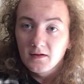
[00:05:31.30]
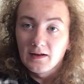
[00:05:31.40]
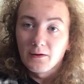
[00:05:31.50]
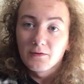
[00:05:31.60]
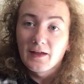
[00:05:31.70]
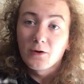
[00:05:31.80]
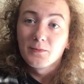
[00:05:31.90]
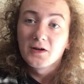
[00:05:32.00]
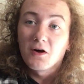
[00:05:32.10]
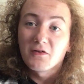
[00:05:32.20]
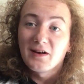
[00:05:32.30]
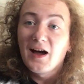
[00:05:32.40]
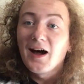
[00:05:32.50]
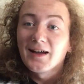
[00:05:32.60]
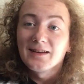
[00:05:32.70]
Now, that would be called
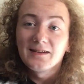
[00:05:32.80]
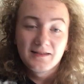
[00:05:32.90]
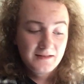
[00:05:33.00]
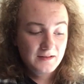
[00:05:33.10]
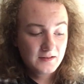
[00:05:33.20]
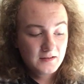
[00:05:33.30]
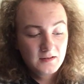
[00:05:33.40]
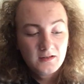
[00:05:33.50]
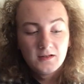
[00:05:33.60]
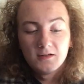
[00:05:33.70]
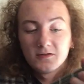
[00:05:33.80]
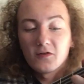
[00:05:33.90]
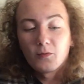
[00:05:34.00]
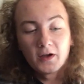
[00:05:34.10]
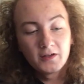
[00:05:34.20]
9, which
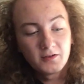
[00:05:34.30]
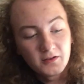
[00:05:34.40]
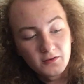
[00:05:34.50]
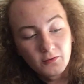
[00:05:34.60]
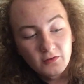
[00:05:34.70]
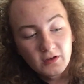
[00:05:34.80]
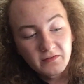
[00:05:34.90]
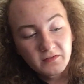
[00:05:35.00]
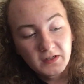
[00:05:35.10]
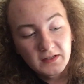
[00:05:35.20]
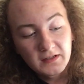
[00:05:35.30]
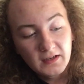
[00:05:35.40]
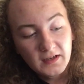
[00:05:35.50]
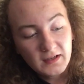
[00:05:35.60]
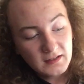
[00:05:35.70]
is why you can do stuff like,
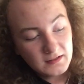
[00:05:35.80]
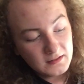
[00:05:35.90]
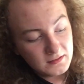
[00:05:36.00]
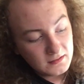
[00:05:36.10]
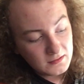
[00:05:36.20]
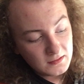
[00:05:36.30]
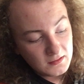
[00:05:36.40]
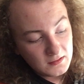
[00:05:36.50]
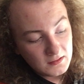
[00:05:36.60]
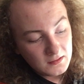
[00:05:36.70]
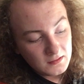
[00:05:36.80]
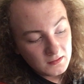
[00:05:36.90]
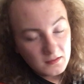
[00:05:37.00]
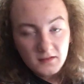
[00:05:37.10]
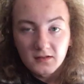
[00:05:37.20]

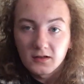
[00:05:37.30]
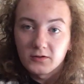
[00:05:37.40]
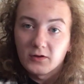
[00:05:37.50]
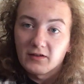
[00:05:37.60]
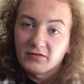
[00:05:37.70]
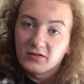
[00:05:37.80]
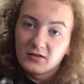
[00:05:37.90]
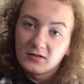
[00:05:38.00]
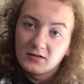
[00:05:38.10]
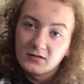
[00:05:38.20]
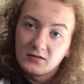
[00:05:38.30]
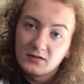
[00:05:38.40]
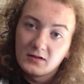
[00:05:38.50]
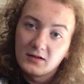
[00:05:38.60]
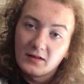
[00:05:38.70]
you have
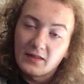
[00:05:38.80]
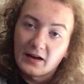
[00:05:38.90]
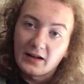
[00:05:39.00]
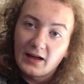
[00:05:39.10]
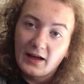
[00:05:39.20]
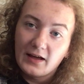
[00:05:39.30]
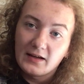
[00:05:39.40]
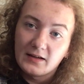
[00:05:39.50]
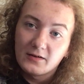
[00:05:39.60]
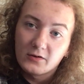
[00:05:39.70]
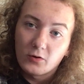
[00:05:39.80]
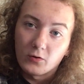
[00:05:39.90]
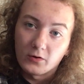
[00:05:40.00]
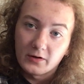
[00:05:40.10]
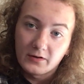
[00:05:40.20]
that A
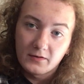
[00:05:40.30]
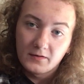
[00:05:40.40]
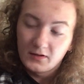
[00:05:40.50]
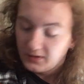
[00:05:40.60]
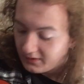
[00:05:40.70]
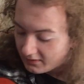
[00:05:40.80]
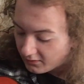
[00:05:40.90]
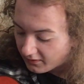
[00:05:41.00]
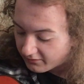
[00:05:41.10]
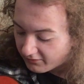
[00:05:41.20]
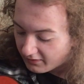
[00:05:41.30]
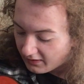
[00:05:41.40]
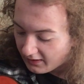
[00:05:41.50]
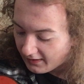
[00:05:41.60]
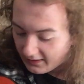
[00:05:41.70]
chord, you have
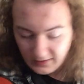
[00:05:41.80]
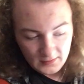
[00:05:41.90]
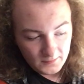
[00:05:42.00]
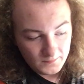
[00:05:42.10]
A,